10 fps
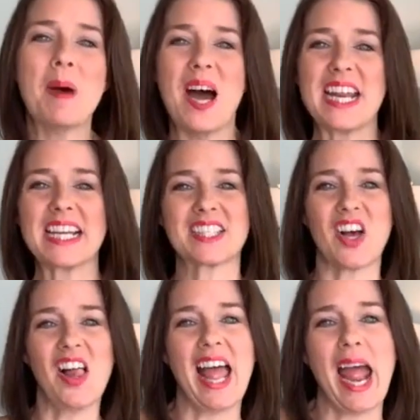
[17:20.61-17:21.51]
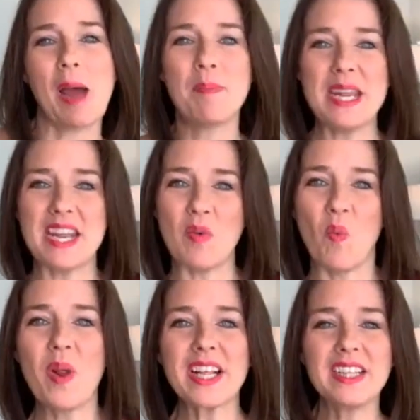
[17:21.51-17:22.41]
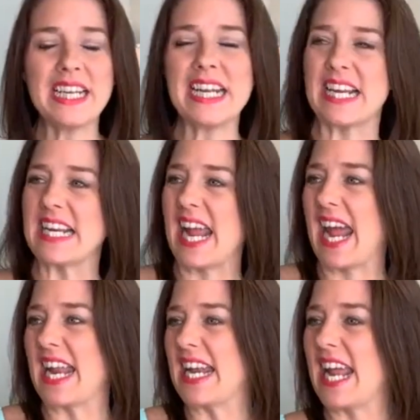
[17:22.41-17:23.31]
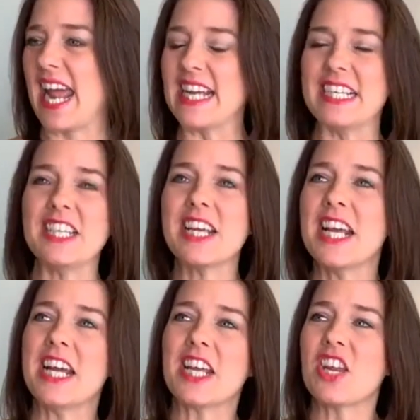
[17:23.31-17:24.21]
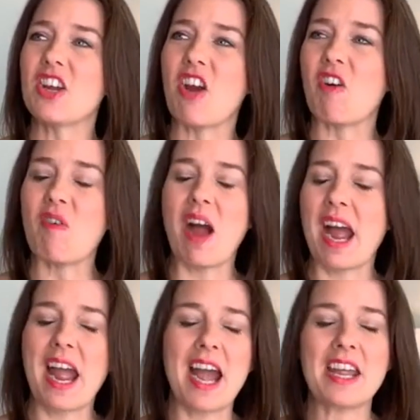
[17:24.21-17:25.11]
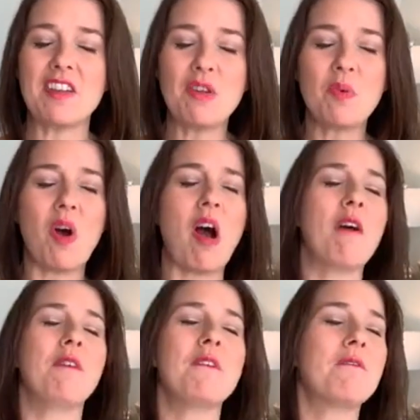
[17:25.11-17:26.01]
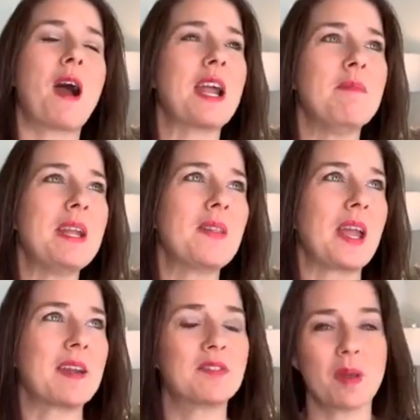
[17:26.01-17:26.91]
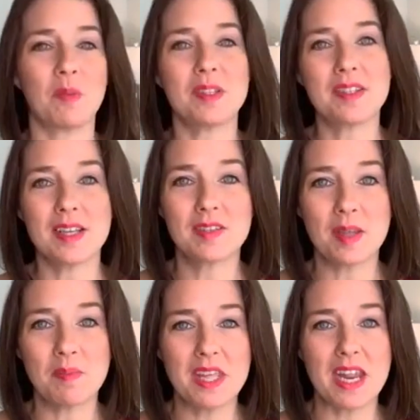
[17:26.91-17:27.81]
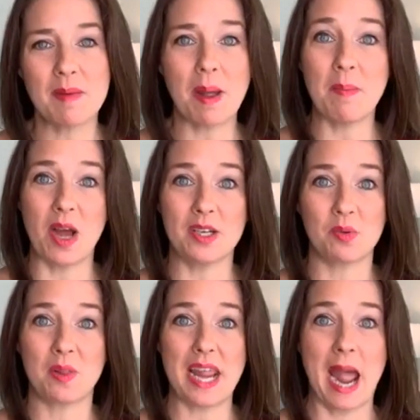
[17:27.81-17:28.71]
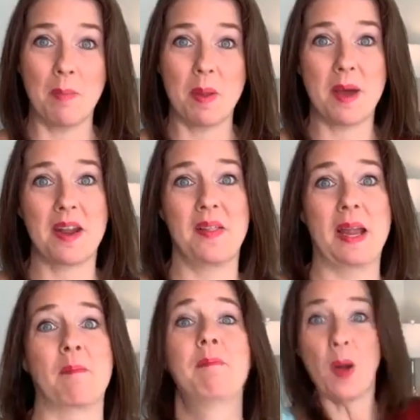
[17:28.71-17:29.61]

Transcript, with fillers: My body gets all happy and wiggly, and and and you know, I, I you will often find me, like, if someone says something and my body's really happy about it,